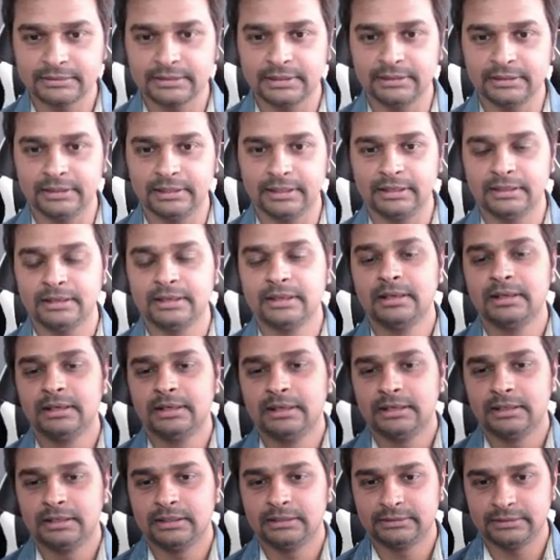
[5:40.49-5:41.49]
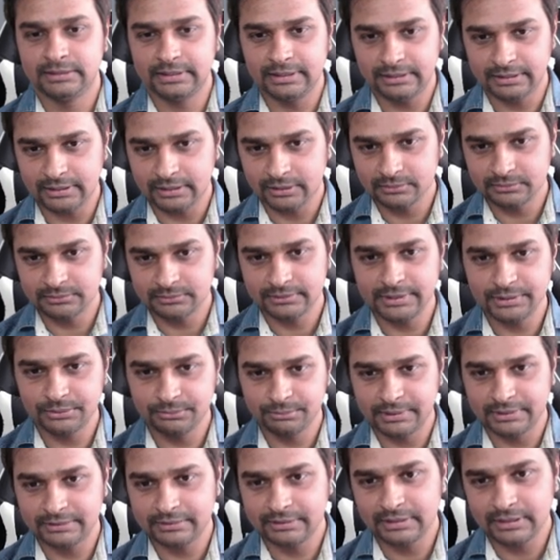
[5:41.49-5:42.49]
And then the data you see is
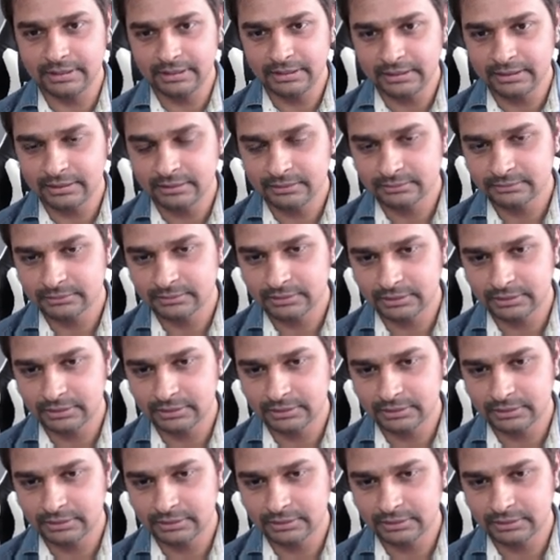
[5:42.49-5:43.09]
basically